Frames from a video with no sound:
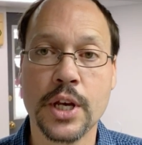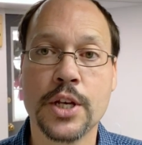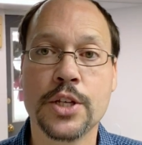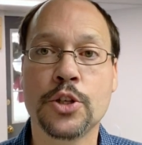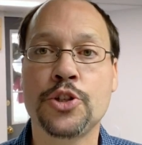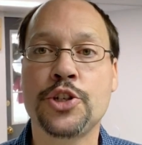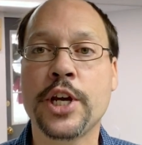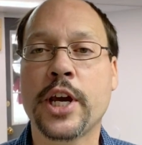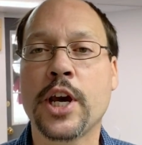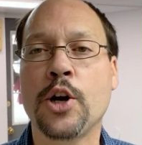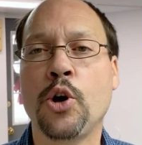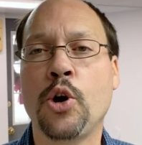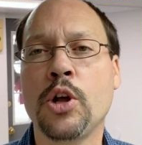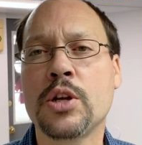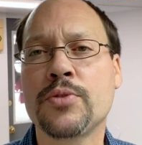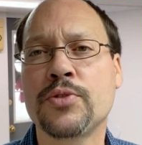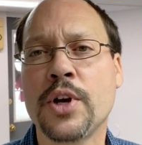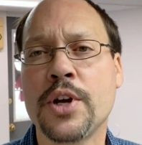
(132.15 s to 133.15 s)
So check out
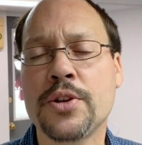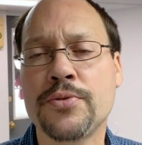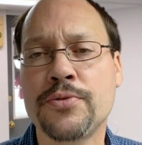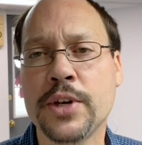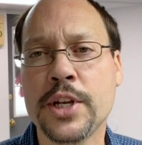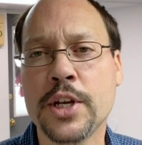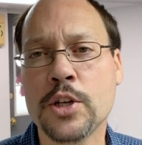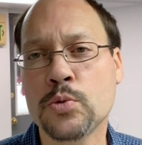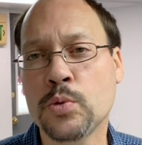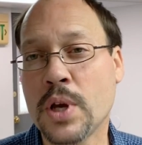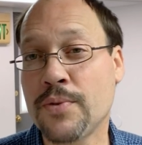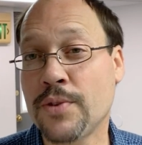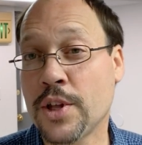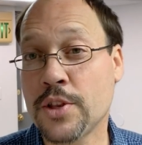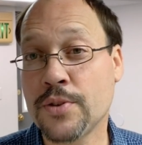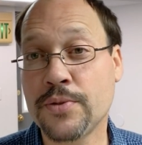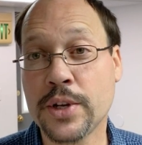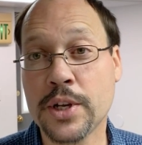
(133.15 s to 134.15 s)
all of our other videos. We have
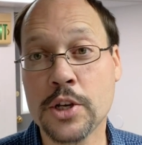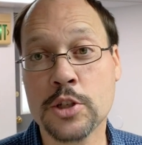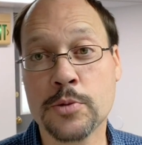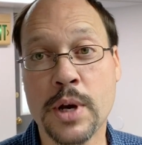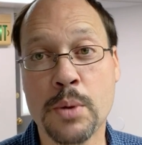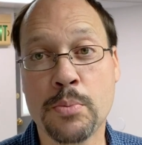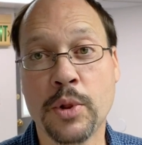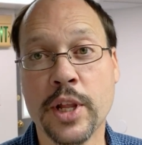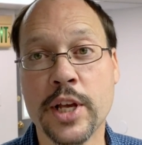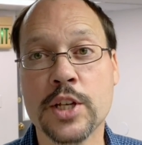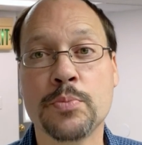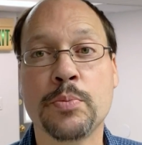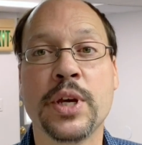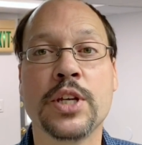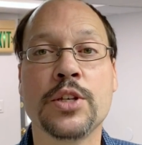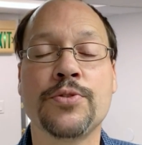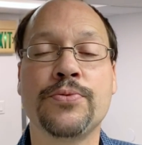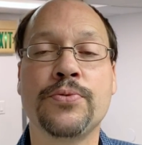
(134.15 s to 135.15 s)
other videos about plant-based